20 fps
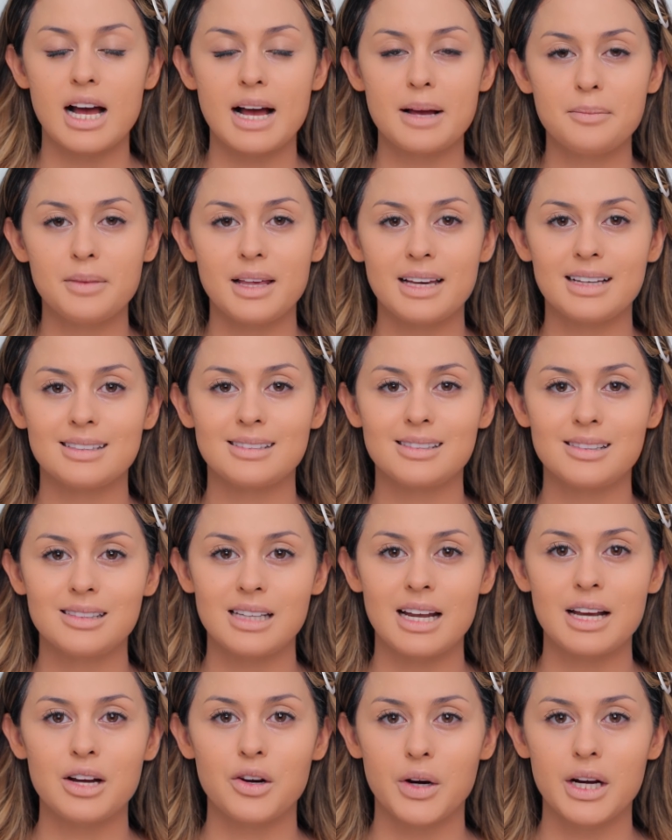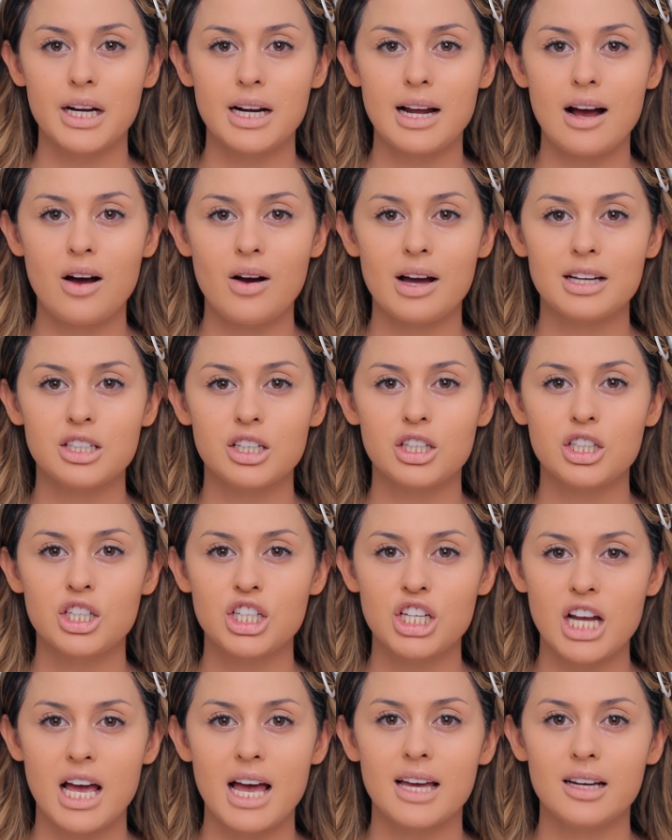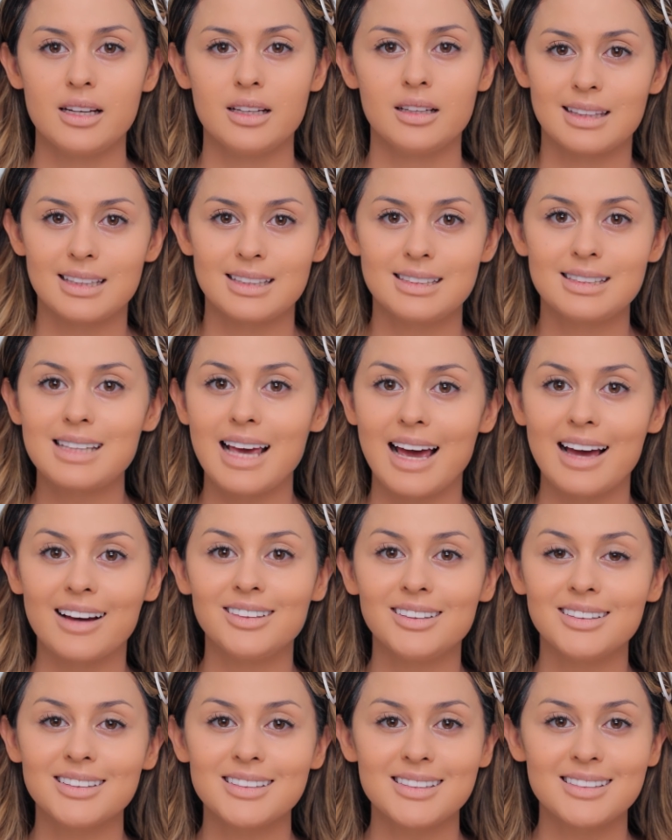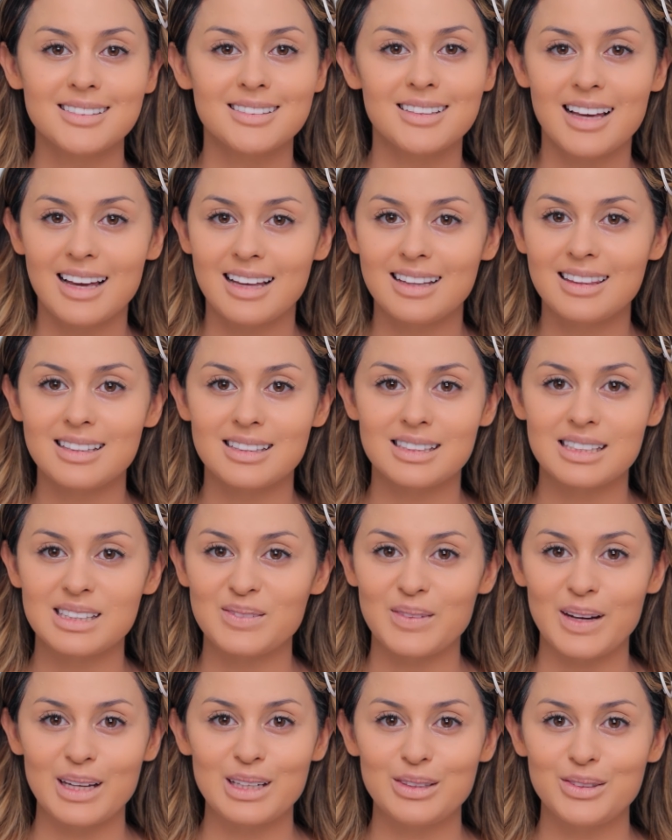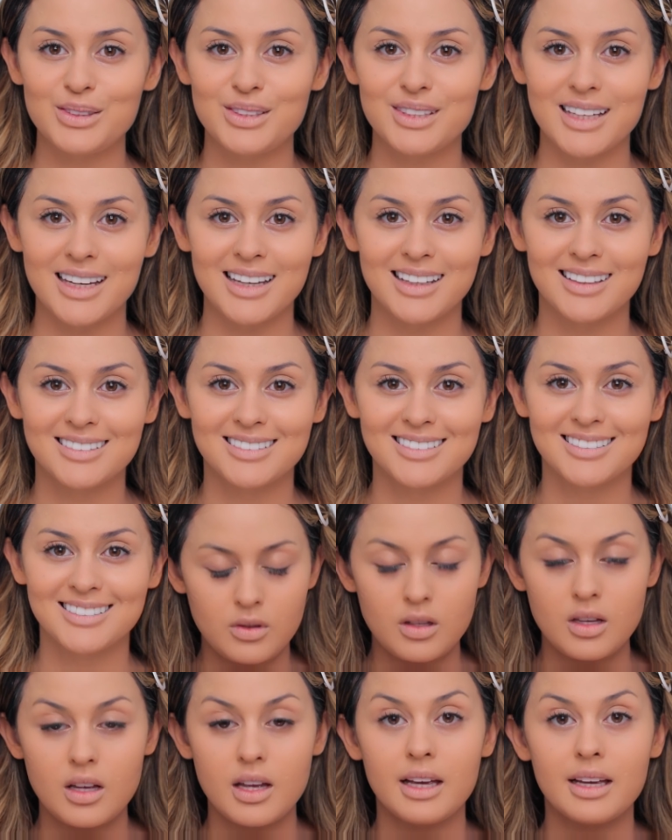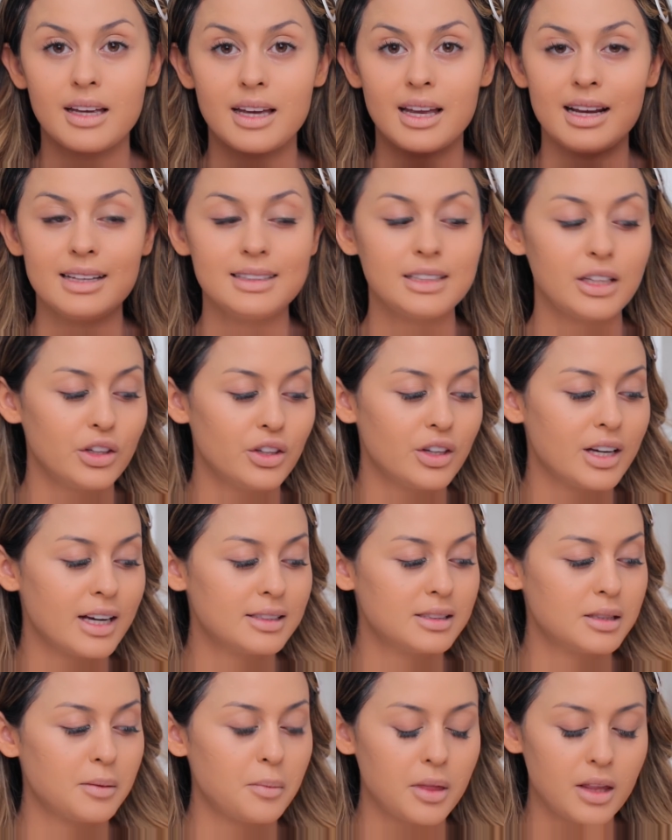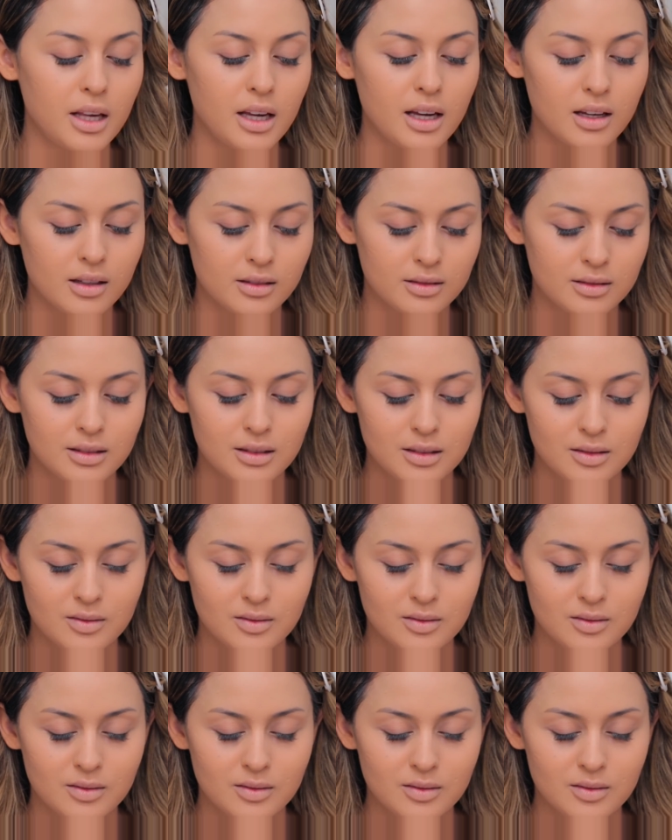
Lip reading: I'm like a snake right now. I just shed the scales and this is my new skin. And can I tell you guys something?